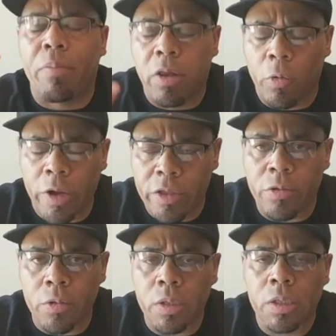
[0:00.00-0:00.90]
implore
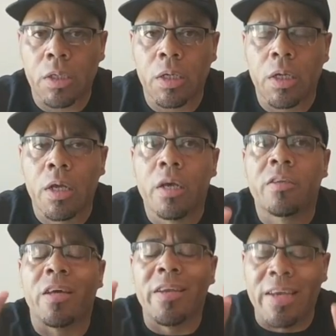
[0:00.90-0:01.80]
you
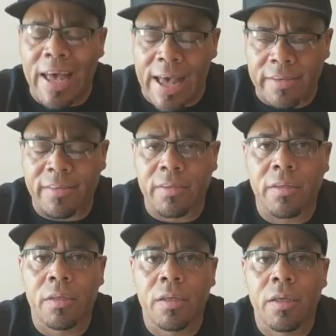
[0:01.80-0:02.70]
to not
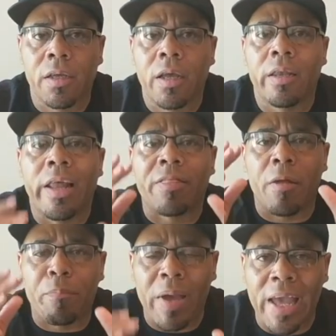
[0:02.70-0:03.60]
let
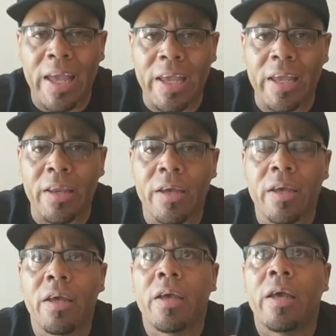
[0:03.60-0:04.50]
the pain
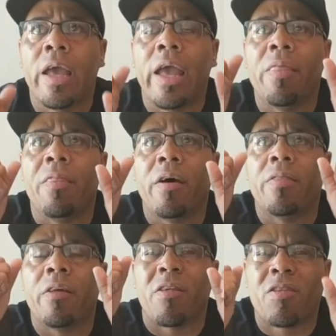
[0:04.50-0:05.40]
and
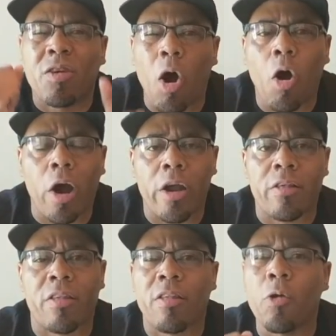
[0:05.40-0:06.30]
the scars
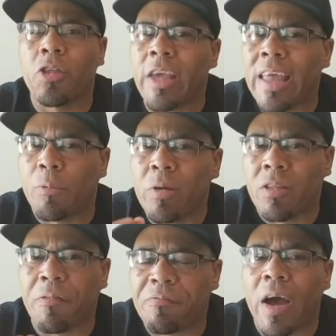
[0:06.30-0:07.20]
associated with
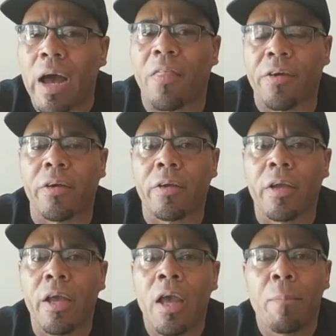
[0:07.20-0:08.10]
your father
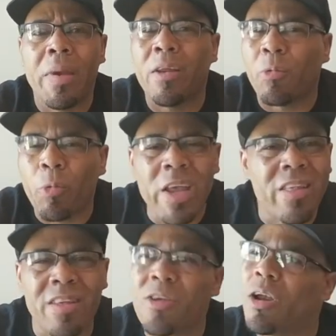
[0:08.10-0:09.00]
be the
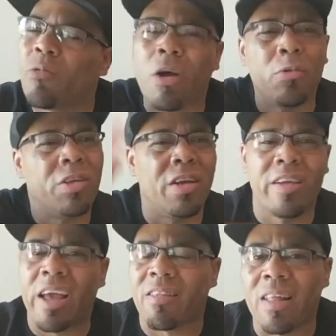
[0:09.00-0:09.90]
reason you don't go to the
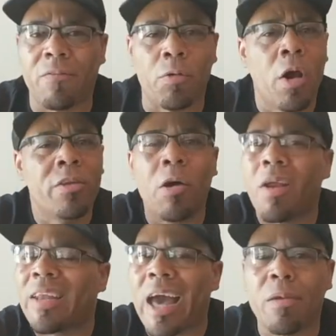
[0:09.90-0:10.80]
next level. Don't
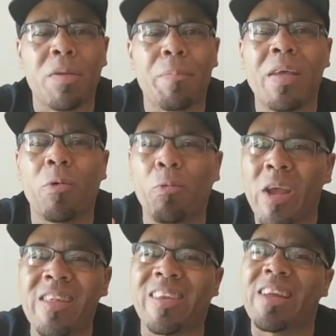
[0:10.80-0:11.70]
allow them to be the
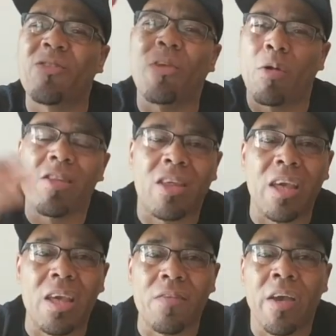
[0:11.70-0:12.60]
reason that you don't
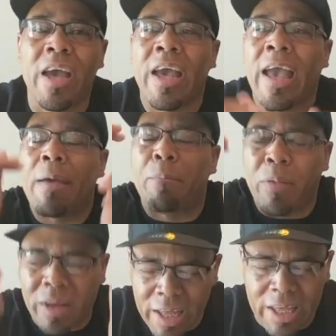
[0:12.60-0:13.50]
achieve. And
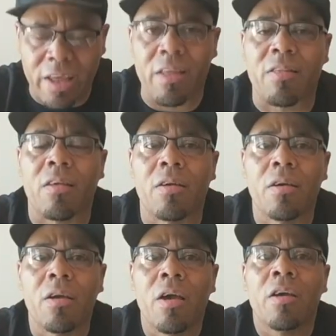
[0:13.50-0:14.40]
please,
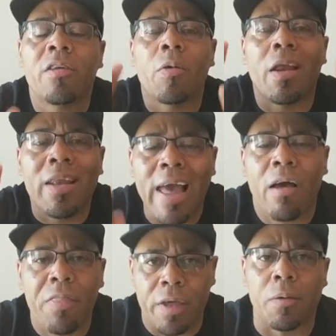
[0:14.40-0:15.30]
don't
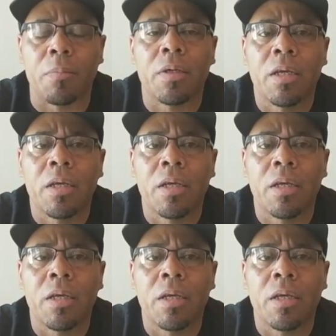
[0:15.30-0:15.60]
allow them